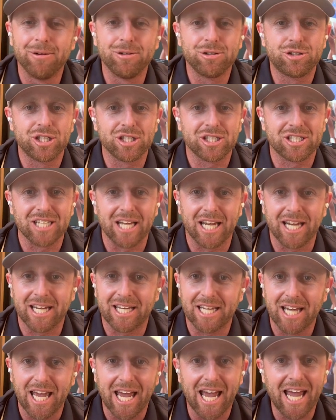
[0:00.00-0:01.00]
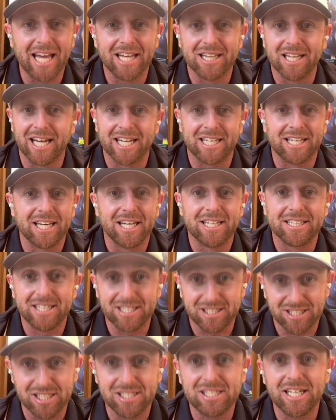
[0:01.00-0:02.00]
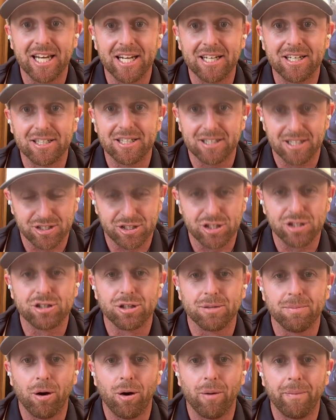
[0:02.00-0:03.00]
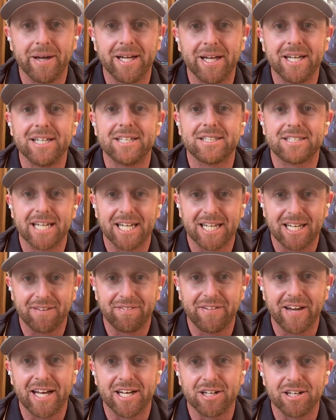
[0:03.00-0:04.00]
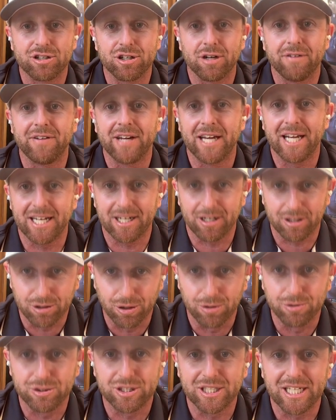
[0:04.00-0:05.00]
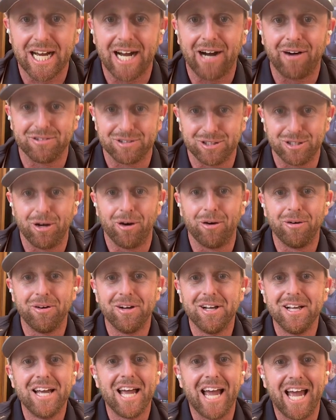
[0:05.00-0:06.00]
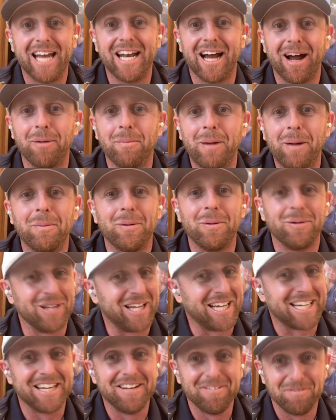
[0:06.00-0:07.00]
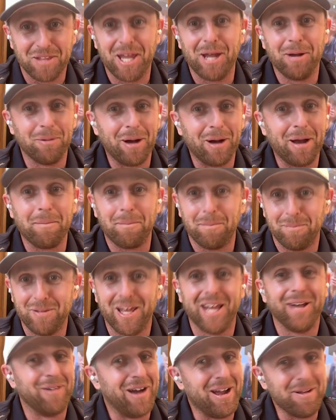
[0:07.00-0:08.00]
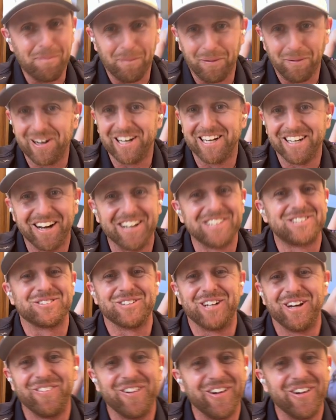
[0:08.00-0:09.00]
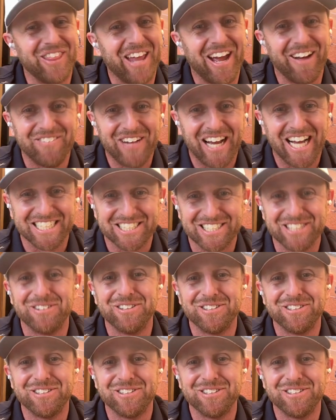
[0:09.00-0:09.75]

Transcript: It was just like, hey, this is it. This is your moment. Take advantage of it. Close it out, And I remember he went pretty nuts when I won that match.